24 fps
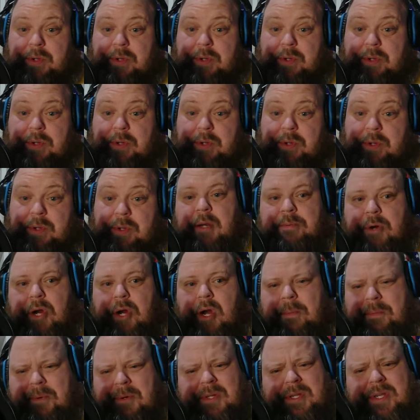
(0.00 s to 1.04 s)
the haka
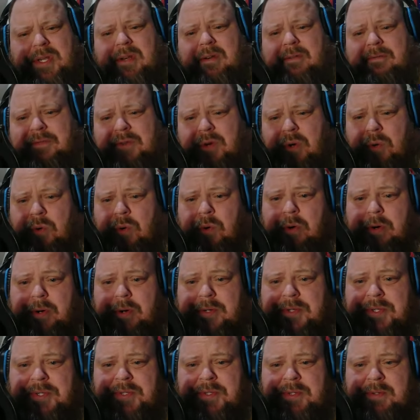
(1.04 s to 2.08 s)
properly? Of
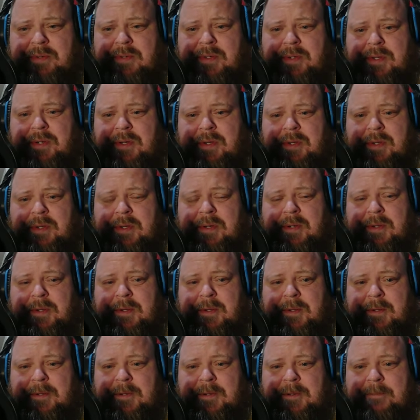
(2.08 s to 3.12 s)
course.
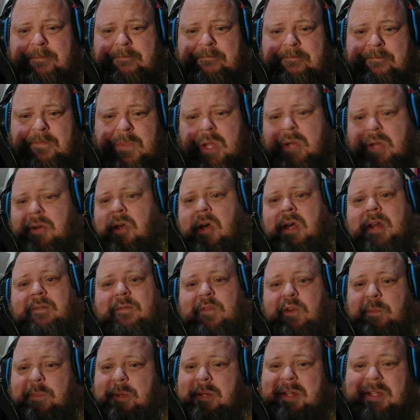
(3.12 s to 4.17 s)
Not
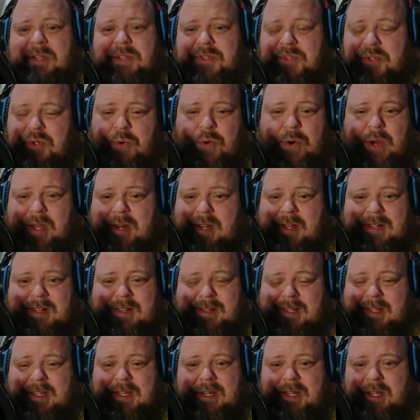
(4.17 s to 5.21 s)
everybody is great at
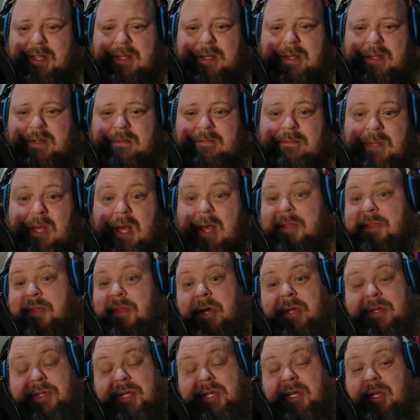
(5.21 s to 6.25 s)
leading it. I
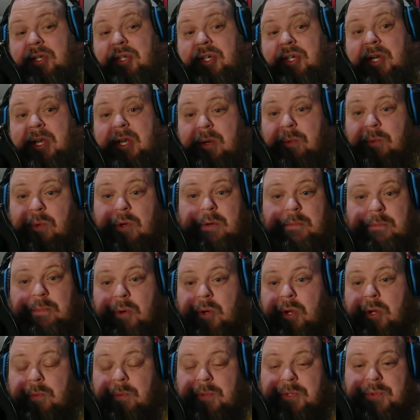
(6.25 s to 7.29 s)
thought T J at one
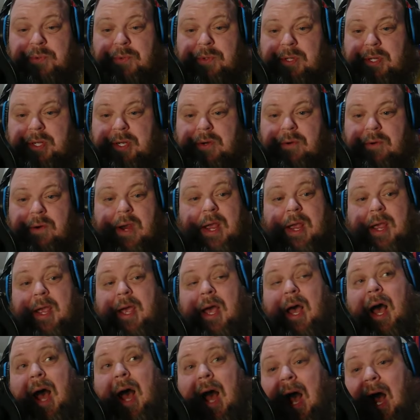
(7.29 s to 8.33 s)
point was really great.
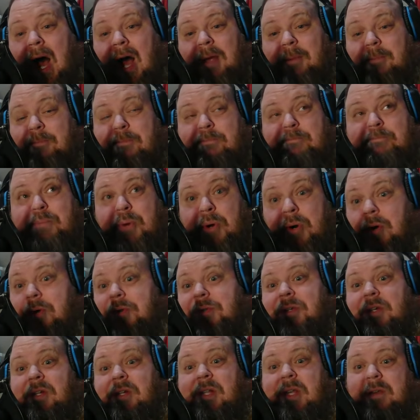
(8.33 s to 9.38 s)
I'm
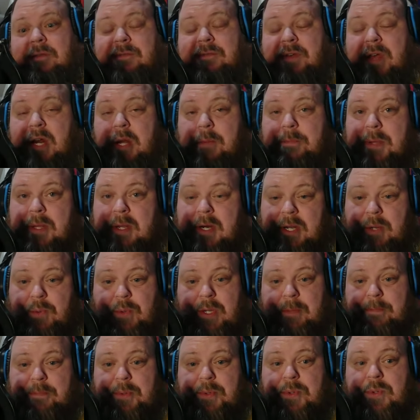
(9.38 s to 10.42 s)
personally a fan of
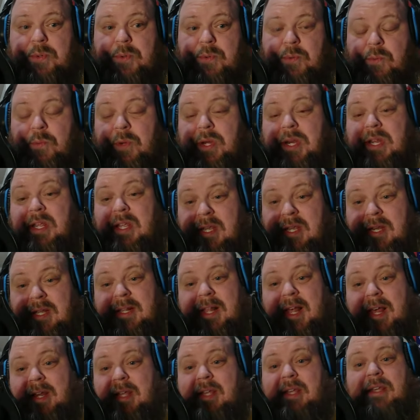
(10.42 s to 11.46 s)
Piri-Wipu. When he
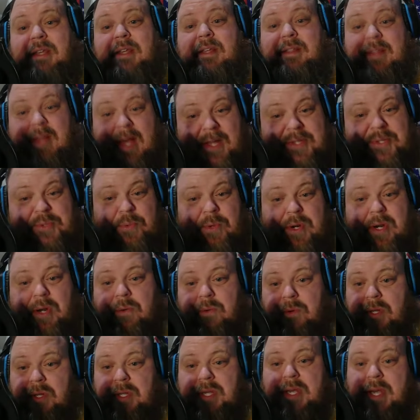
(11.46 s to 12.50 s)
let it, that's when
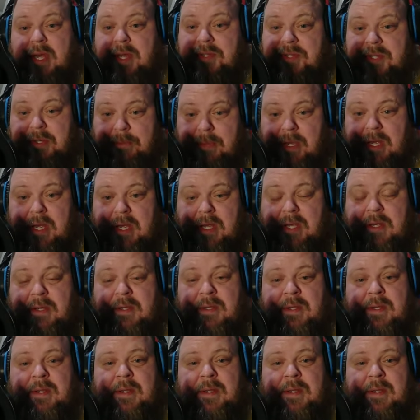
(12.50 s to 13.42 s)
it really hit to me.